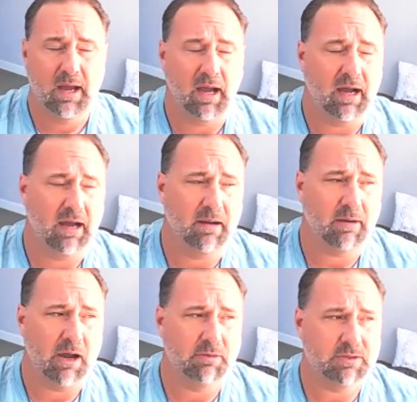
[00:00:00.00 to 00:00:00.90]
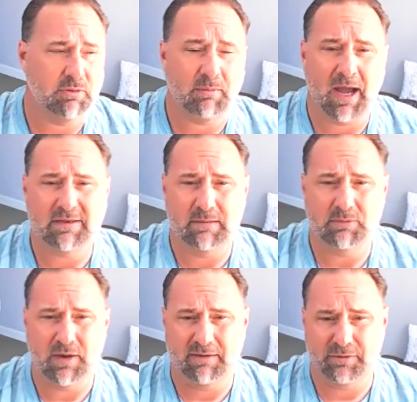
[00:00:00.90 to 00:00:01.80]
um, I always remind them
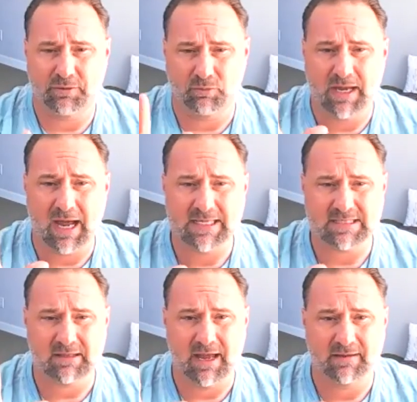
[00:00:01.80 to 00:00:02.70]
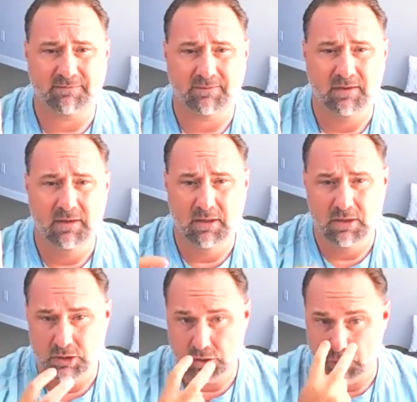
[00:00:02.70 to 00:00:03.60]
you have three eyes in life
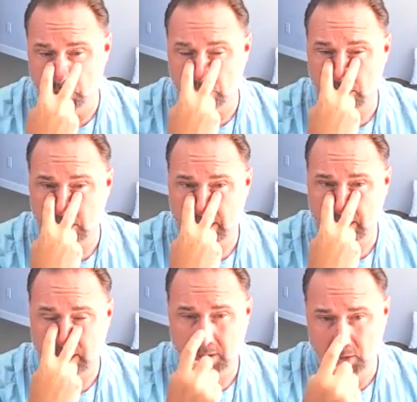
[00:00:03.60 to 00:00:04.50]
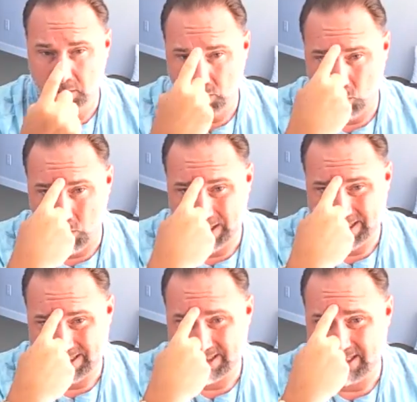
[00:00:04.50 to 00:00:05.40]
two to look, one
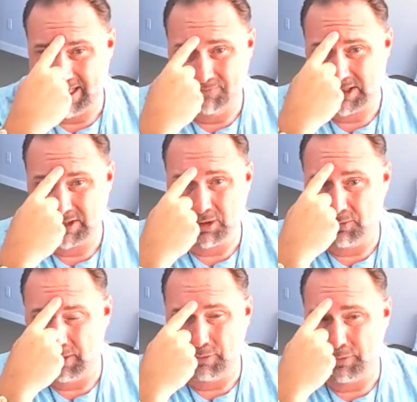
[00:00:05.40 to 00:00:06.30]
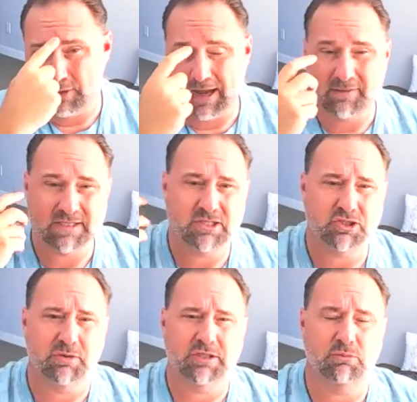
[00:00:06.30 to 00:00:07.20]
to see. This is called the third eye. This is
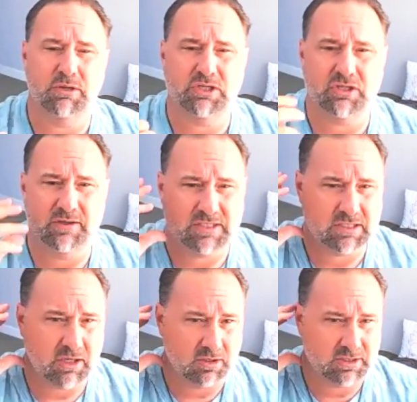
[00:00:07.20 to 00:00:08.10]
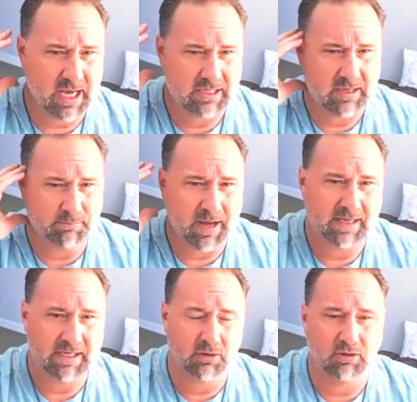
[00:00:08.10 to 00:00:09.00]
your intuition. This is tied to the
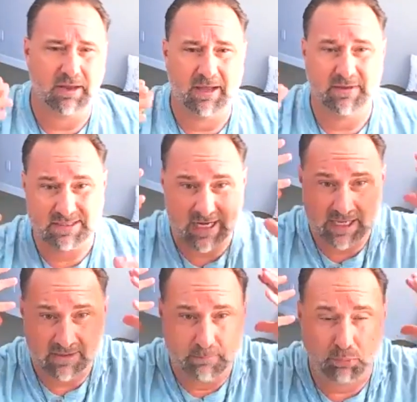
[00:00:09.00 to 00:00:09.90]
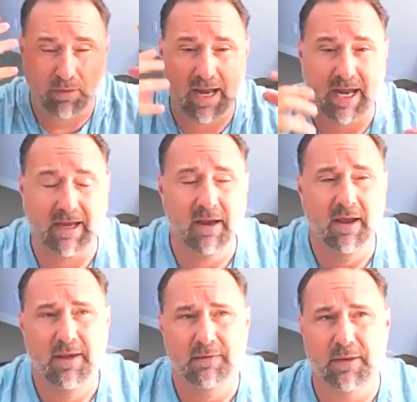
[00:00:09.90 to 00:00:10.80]
pineal gland. This is tied to the brain.
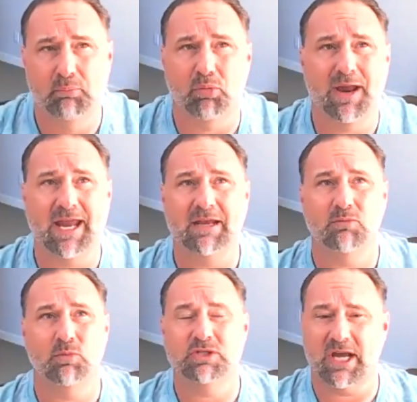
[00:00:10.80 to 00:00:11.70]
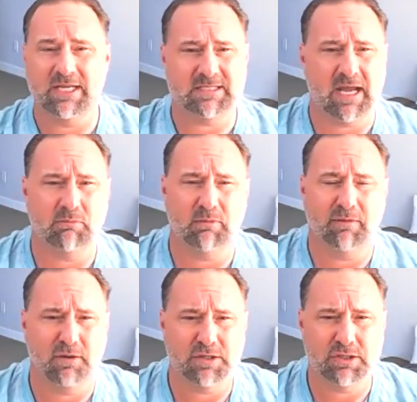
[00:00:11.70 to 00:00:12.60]
The brain, which Einstein
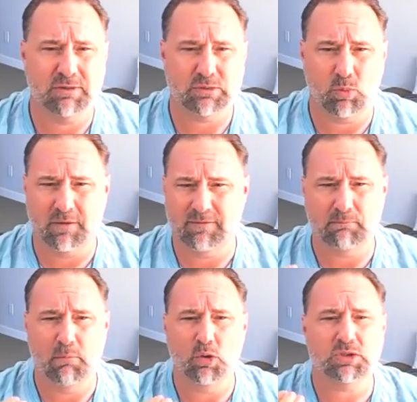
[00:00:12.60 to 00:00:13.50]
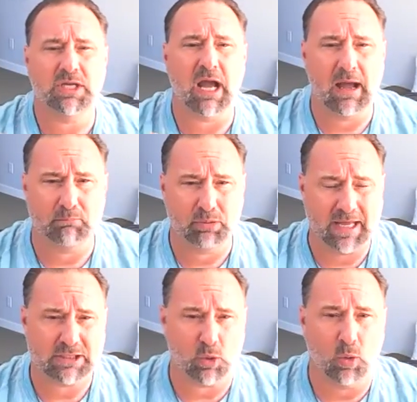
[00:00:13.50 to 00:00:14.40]
referred to as one of the most
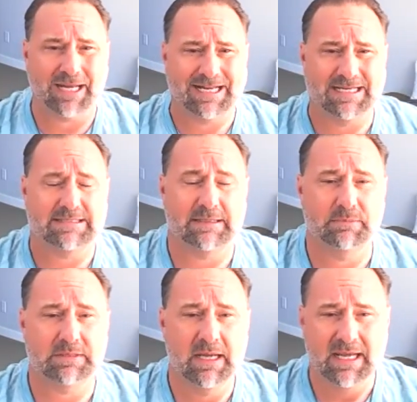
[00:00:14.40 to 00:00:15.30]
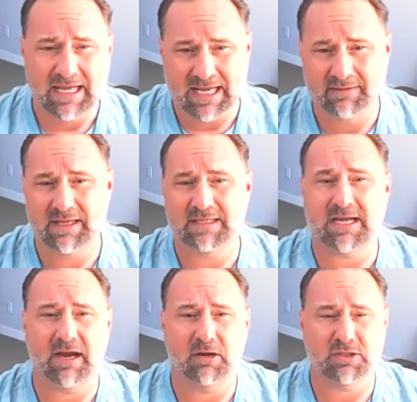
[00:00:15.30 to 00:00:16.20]
complex organisms in the
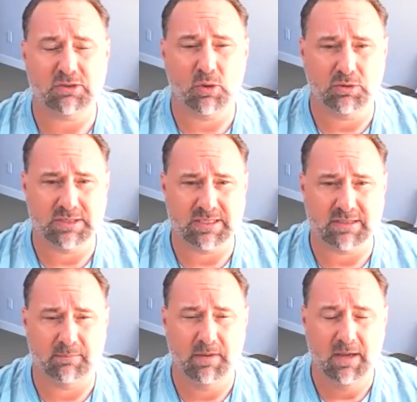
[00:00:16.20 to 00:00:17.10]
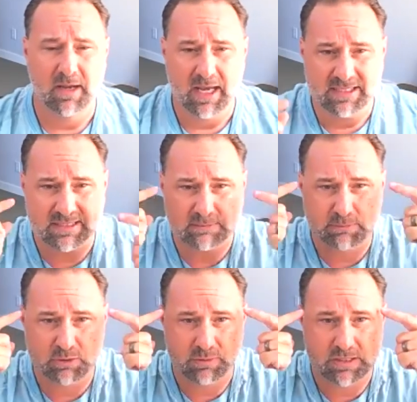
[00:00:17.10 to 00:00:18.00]
entire solar system. It sits
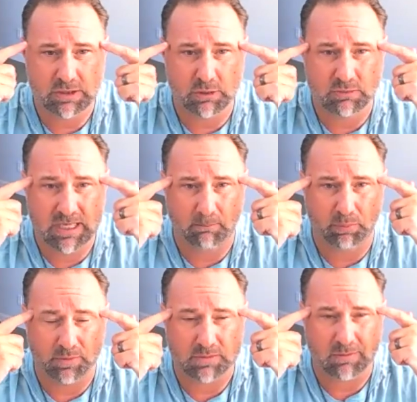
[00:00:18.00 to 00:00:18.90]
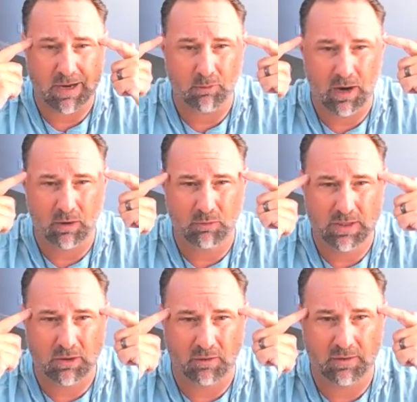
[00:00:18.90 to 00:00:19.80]
between two temples, right? Why are we
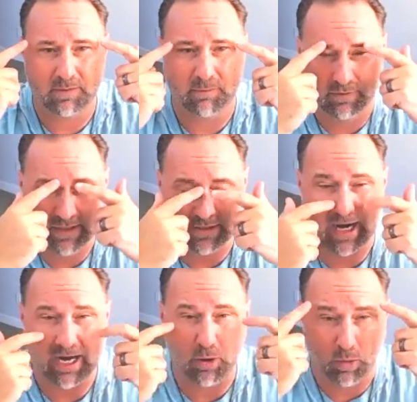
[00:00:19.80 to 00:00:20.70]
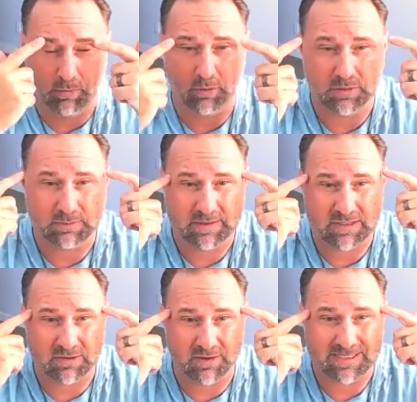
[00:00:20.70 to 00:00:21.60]
called? I mean, these are eye orbitals, but these are the